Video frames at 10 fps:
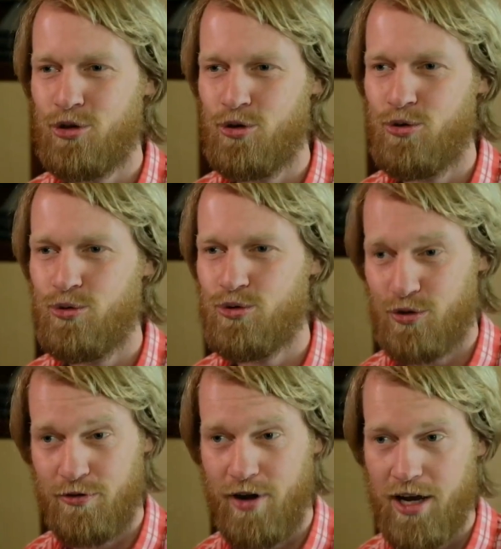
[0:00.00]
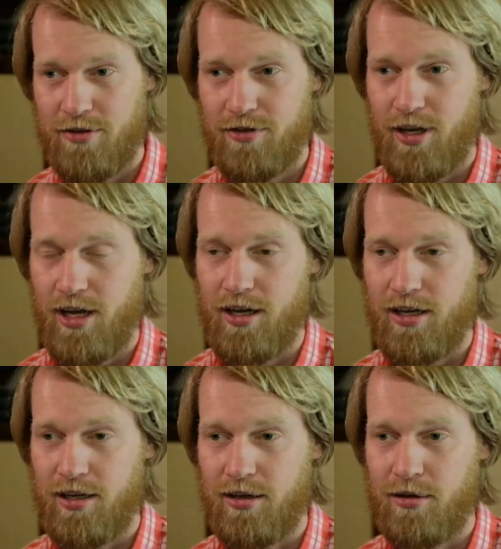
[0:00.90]
you survived
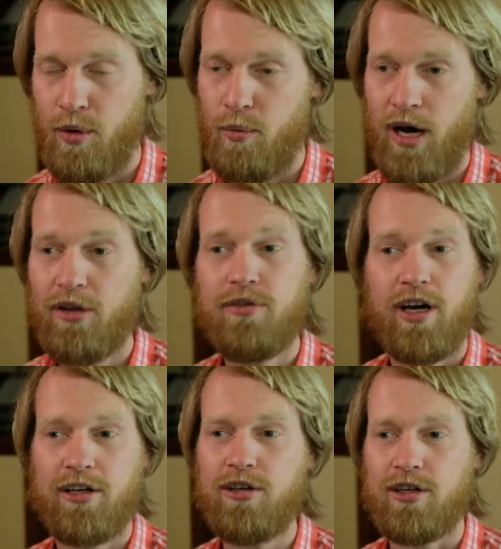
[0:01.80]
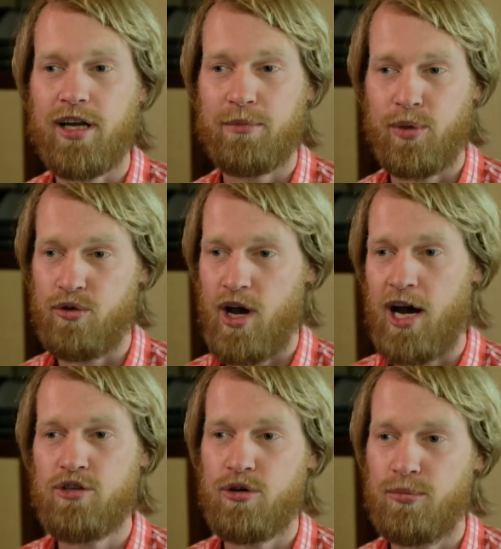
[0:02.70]
a wildfire, like when your
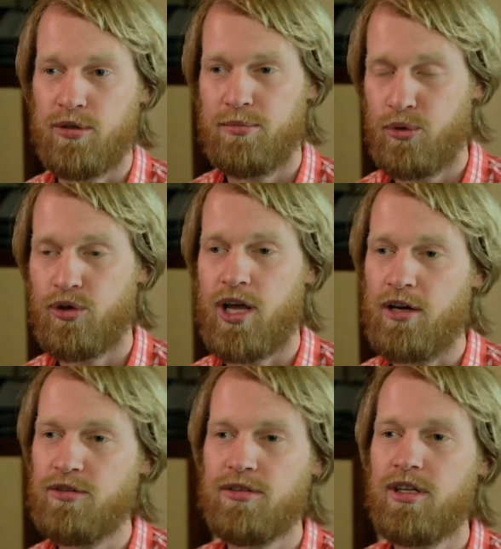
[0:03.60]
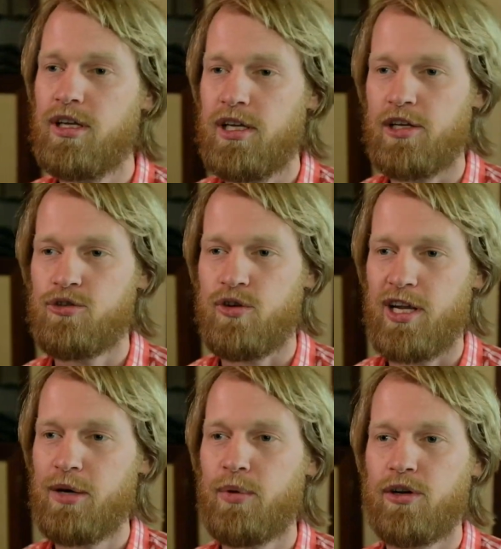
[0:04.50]
house burned down in
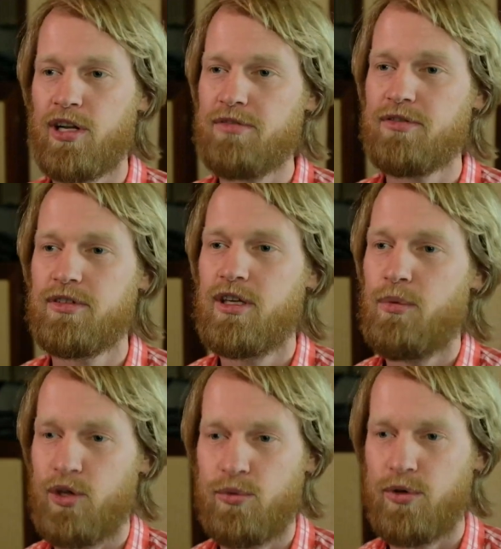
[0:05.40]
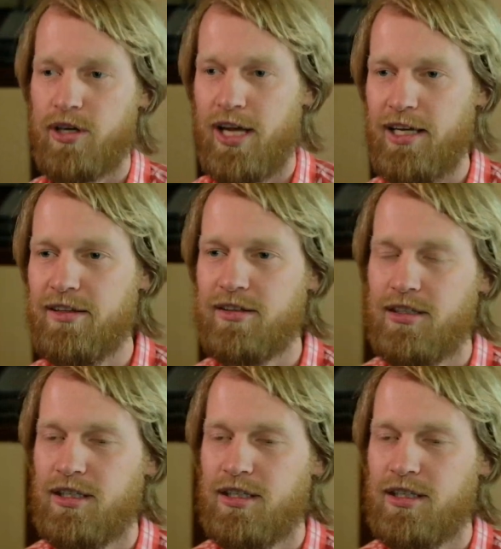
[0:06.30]
Australia, where you live, when you were 8.